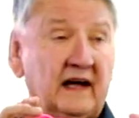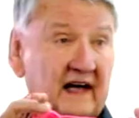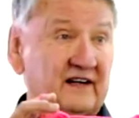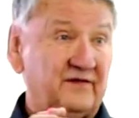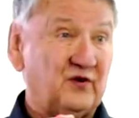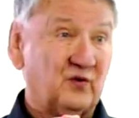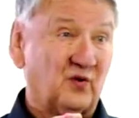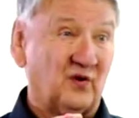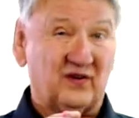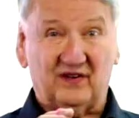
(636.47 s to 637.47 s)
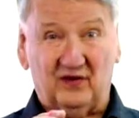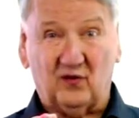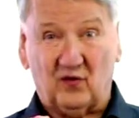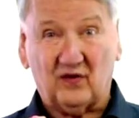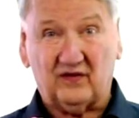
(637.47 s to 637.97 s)
And if you go to the
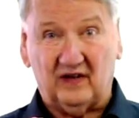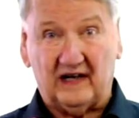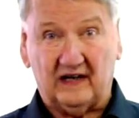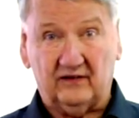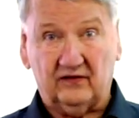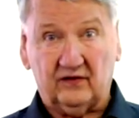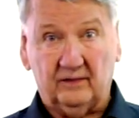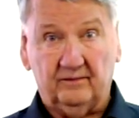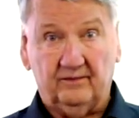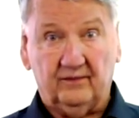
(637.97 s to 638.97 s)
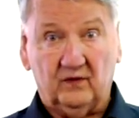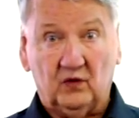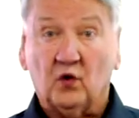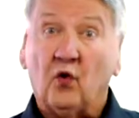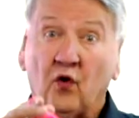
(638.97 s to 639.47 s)
Northlands,
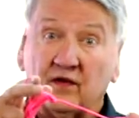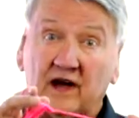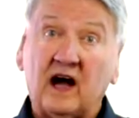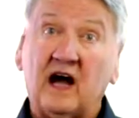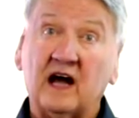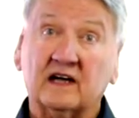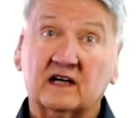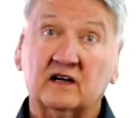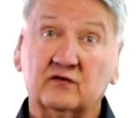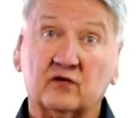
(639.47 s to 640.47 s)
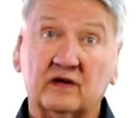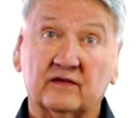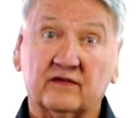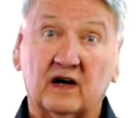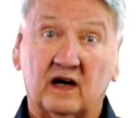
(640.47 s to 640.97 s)
or the high country
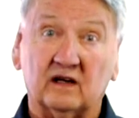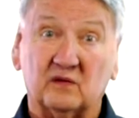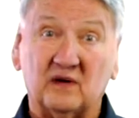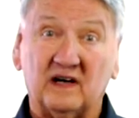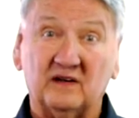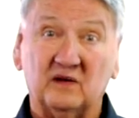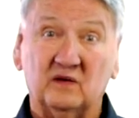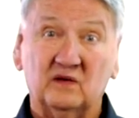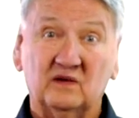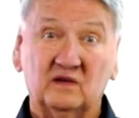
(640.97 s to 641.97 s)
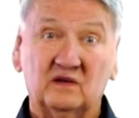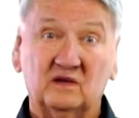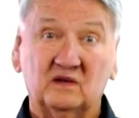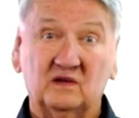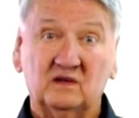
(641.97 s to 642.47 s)
of Colorado.
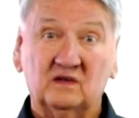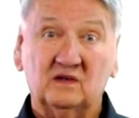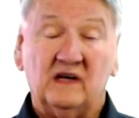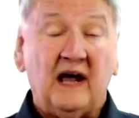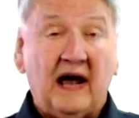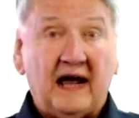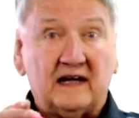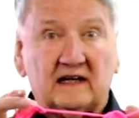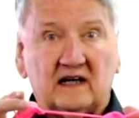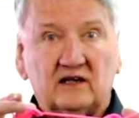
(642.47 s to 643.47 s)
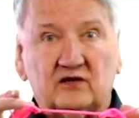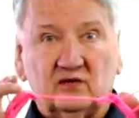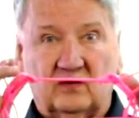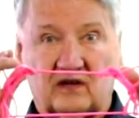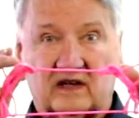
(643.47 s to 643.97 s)
And
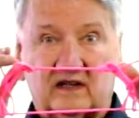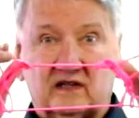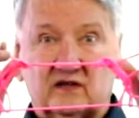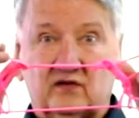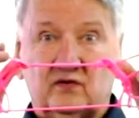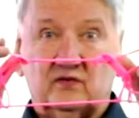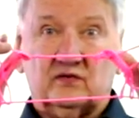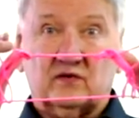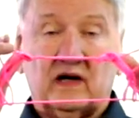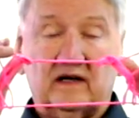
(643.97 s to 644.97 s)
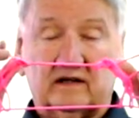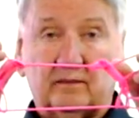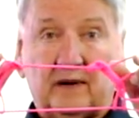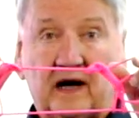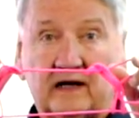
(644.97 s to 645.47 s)
you look at the two at the
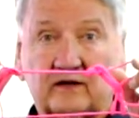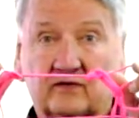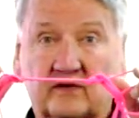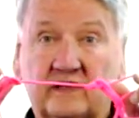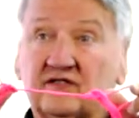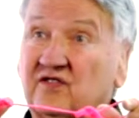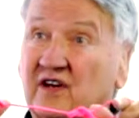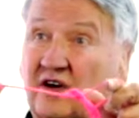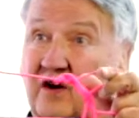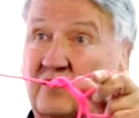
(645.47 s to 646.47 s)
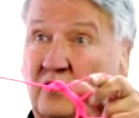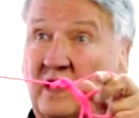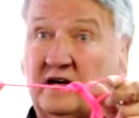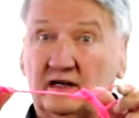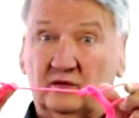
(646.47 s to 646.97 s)
pine trees, there are
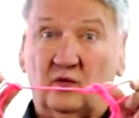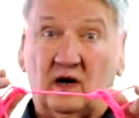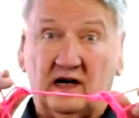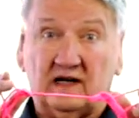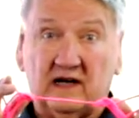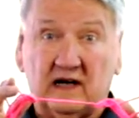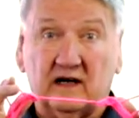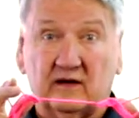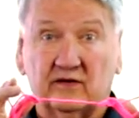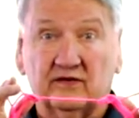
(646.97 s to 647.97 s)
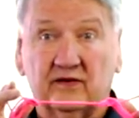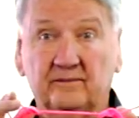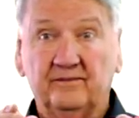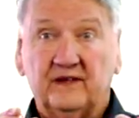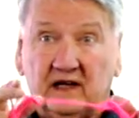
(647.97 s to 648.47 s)
gray and white hairs.
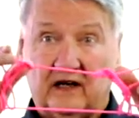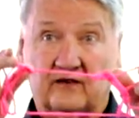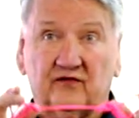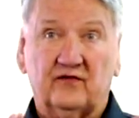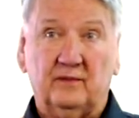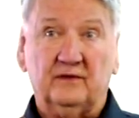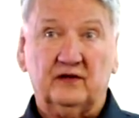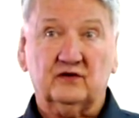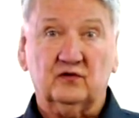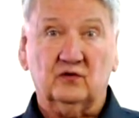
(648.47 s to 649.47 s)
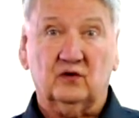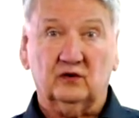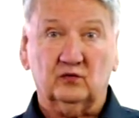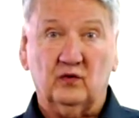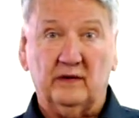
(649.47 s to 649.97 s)
It's from the two
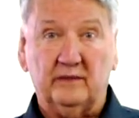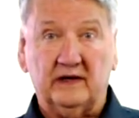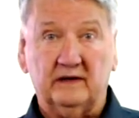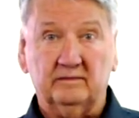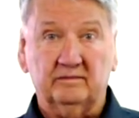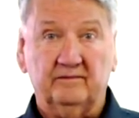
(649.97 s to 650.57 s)
old women.